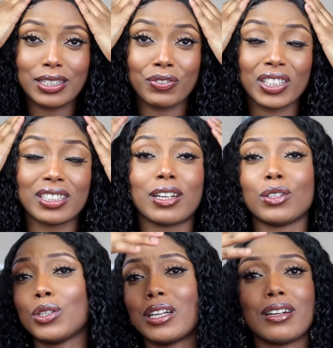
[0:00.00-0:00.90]
It's
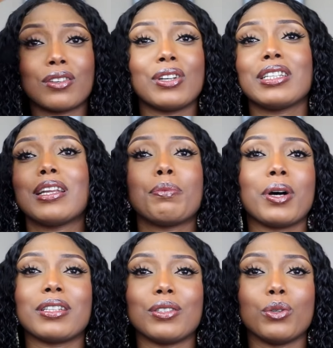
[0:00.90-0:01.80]
versatile, so you can create any
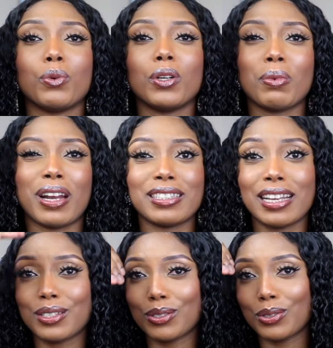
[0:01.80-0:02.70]
pattern you want, but I
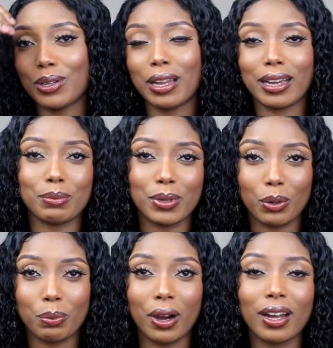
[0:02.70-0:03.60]
decided to do it like a
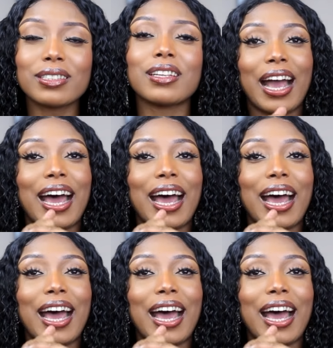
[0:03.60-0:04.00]
middle part,